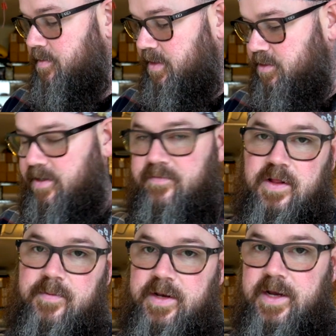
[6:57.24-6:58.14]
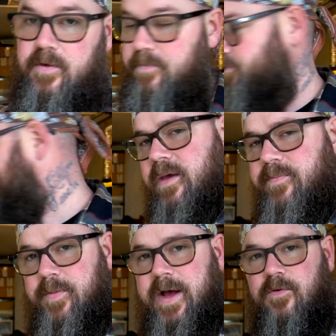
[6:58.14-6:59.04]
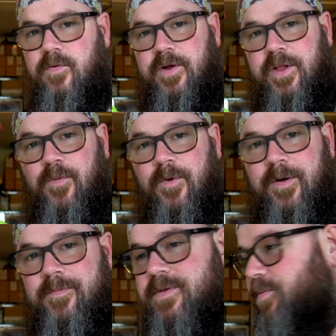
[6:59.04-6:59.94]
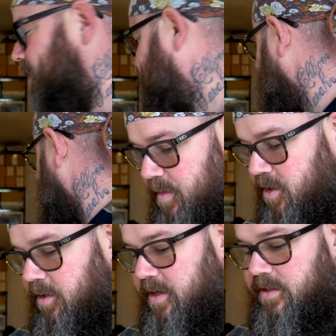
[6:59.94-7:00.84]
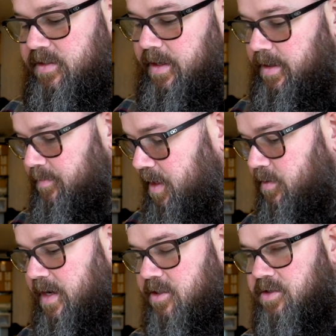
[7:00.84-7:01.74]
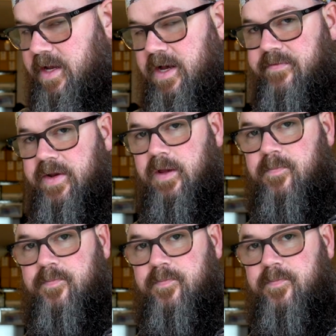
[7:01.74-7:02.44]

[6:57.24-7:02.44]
just never let me down. Keep your back really warm, surprisingly. My cooking setup, I don't actually have any